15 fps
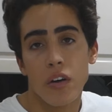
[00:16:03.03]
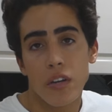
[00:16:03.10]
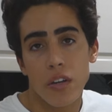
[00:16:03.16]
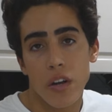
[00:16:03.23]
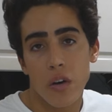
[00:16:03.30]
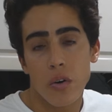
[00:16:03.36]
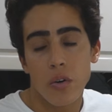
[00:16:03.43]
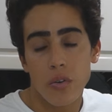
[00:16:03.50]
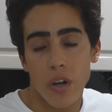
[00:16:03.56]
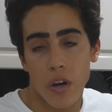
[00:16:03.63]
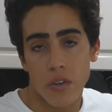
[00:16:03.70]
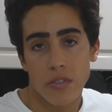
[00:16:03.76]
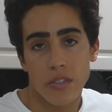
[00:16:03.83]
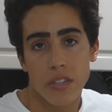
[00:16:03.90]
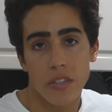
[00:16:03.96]
you know, who
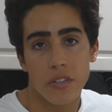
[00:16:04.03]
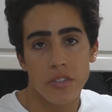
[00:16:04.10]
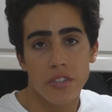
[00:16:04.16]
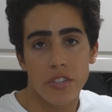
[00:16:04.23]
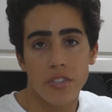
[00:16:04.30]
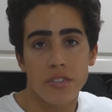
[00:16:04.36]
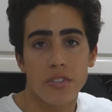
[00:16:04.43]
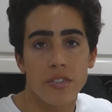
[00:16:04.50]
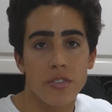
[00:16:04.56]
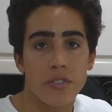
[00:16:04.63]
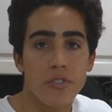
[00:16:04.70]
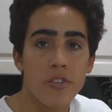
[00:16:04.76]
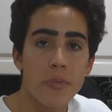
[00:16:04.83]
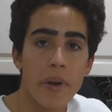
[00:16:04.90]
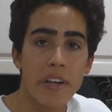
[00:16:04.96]
knows? There's just
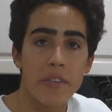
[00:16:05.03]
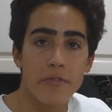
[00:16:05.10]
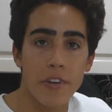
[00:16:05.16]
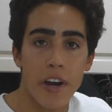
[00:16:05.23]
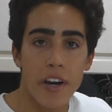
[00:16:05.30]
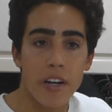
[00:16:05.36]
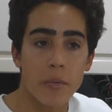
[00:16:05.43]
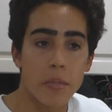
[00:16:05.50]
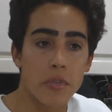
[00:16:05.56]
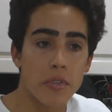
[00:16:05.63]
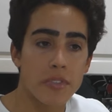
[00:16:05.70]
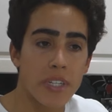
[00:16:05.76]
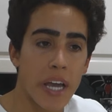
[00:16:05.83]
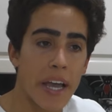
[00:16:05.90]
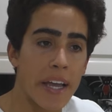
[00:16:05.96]
too many
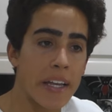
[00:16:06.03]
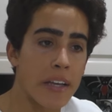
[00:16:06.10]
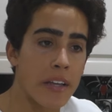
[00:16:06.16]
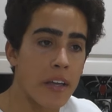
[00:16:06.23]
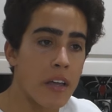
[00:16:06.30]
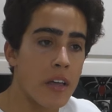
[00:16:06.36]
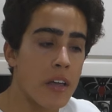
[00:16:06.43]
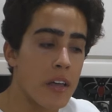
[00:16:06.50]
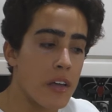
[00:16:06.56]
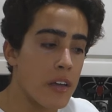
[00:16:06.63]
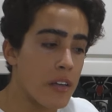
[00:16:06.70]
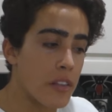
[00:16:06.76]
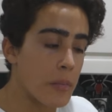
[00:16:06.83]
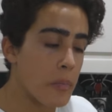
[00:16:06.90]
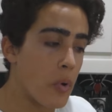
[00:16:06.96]
variables, and
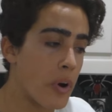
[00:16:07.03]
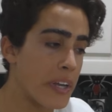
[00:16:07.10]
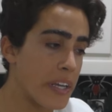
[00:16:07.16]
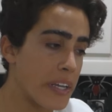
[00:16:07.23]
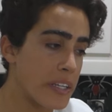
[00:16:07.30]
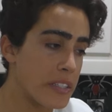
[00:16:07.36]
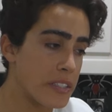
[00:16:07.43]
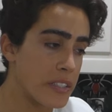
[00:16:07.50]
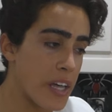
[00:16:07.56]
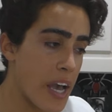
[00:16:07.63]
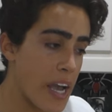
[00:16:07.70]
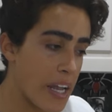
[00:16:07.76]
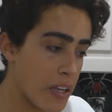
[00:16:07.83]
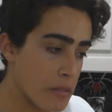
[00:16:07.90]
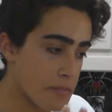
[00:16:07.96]
the point is
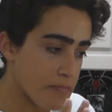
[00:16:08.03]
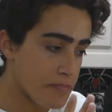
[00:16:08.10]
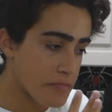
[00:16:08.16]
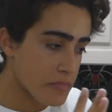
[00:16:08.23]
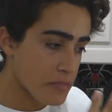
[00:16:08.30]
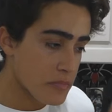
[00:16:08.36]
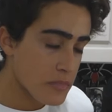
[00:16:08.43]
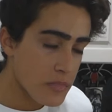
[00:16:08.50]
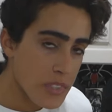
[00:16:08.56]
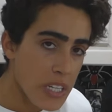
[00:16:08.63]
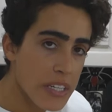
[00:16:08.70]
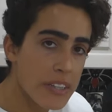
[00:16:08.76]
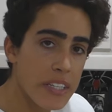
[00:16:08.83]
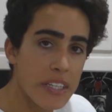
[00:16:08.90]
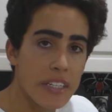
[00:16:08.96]
that
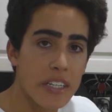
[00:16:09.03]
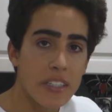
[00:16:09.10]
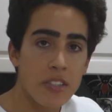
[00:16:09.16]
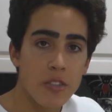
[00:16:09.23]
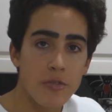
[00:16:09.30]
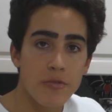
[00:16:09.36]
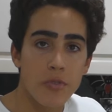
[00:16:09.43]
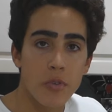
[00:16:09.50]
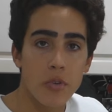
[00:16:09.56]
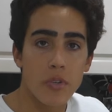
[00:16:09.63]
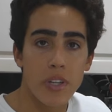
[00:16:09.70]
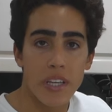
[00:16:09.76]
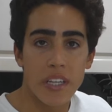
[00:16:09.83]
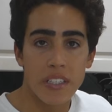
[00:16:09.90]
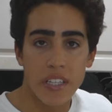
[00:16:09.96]
the initial
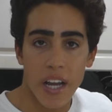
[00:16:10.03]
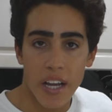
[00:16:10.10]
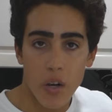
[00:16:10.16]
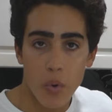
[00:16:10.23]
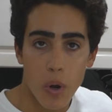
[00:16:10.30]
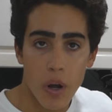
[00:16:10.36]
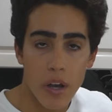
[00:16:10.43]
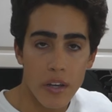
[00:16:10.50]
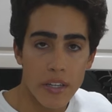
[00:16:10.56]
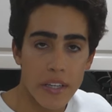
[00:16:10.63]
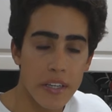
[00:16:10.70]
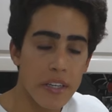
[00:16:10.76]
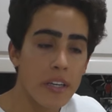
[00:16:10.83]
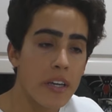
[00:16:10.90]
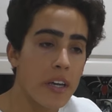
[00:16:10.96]
food is high
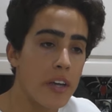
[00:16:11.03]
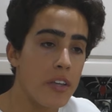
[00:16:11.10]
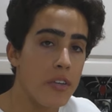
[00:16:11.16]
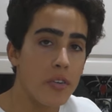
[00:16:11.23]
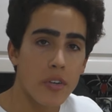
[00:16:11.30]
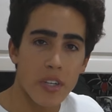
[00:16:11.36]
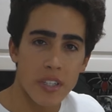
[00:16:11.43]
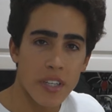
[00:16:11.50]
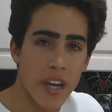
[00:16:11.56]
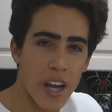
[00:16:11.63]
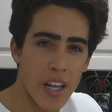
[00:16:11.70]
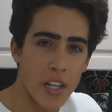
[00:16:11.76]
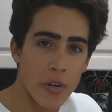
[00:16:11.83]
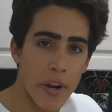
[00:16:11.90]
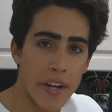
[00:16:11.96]
quality. You can
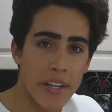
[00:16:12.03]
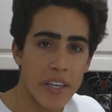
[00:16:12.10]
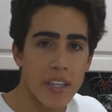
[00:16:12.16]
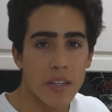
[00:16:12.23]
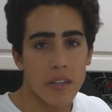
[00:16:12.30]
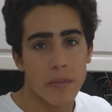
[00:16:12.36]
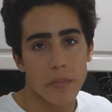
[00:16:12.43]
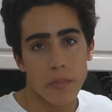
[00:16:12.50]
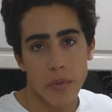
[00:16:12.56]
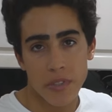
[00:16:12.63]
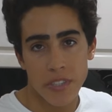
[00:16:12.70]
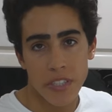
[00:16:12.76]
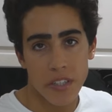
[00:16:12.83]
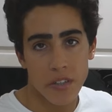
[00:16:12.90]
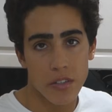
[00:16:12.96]
tolerate it,
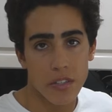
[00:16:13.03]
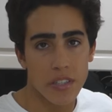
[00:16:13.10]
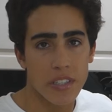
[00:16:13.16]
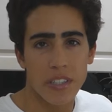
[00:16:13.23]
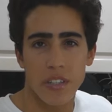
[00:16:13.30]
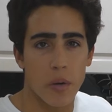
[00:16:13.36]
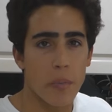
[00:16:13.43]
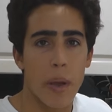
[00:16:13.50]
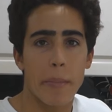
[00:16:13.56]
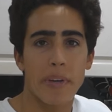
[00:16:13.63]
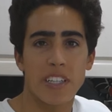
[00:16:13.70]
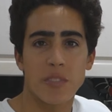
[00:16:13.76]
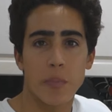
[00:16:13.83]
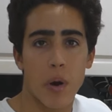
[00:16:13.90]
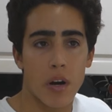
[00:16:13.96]
particularly, you know, maybe
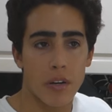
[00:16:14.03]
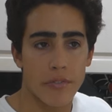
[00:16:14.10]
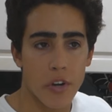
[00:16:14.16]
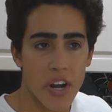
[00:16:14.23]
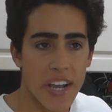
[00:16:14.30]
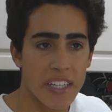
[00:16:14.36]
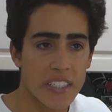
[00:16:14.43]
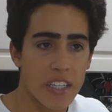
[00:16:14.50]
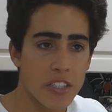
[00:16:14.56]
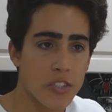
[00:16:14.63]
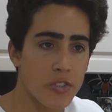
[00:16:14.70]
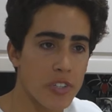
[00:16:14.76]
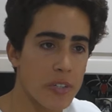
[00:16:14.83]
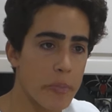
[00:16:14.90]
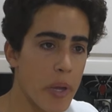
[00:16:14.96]
it's part of your
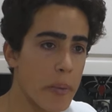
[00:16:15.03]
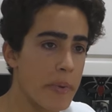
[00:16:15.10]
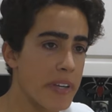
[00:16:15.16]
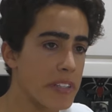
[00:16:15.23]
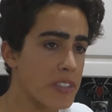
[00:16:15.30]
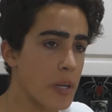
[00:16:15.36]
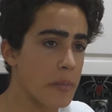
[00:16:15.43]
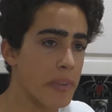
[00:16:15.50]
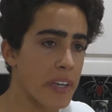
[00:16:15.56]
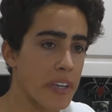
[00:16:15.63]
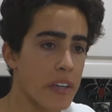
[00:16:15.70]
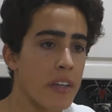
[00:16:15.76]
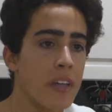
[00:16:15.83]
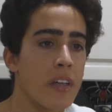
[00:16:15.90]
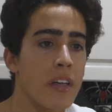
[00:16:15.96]
ancestry, maybe it's
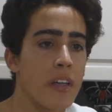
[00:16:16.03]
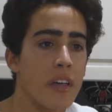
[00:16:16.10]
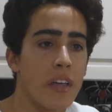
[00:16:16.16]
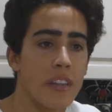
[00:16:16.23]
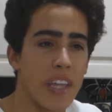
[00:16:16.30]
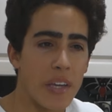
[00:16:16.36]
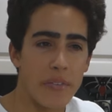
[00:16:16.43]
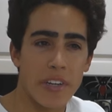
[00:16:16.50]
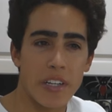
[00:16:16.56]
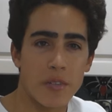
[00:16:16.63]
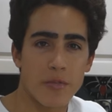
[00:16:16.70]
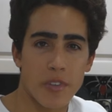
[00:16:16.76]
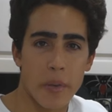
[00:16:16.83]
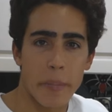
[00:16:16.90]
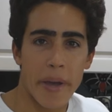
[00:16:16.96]
something they've eaten
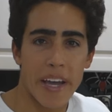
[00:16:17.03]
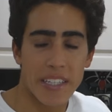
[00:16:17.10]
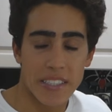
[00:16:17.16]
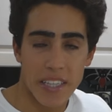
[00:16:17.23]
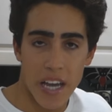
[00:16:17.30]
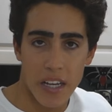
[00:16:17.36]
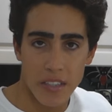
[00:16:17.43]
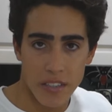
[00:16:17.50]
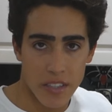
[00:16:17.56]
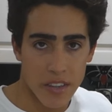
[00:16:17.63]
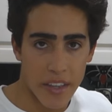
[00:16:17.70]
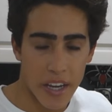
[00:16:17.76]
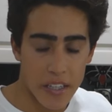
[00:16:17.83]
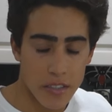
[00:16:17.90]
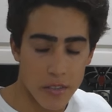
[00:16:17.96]
for the past thousands and
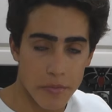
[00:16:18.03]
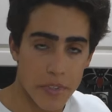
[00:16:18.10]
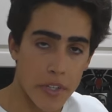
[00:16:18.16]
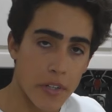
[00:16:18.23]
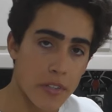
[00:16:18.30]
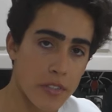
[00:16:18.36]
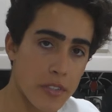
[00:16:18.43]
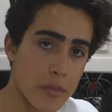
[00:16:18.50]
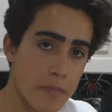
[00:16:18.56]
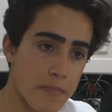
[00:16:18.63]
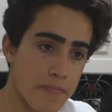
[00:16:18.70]
thousands of years.